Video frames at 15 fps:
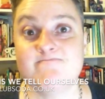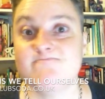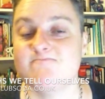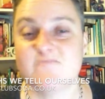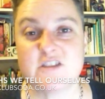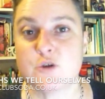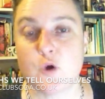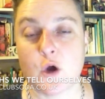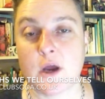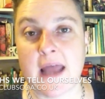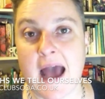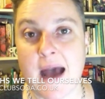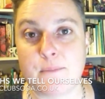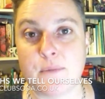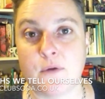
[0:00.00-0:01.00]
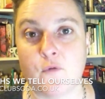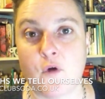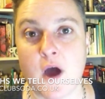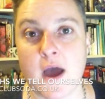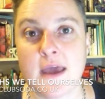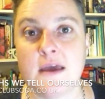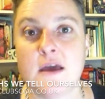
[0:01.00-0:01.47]
It's not going to happen,
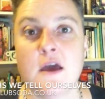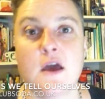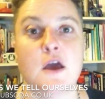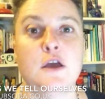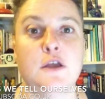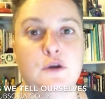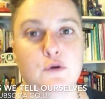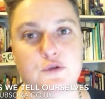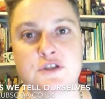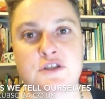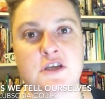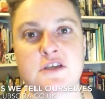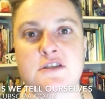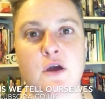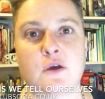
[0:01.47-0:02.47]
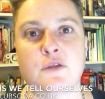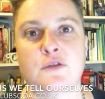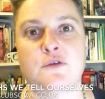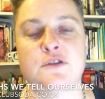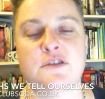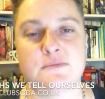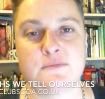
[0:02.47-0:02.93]
right? You're just going through
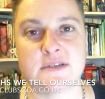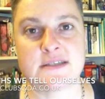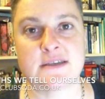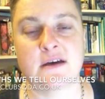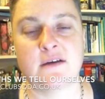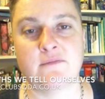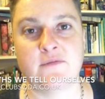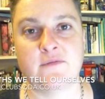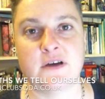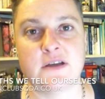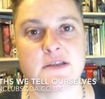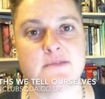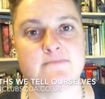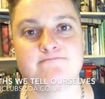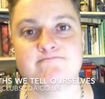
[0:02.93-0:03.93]
some discomfort.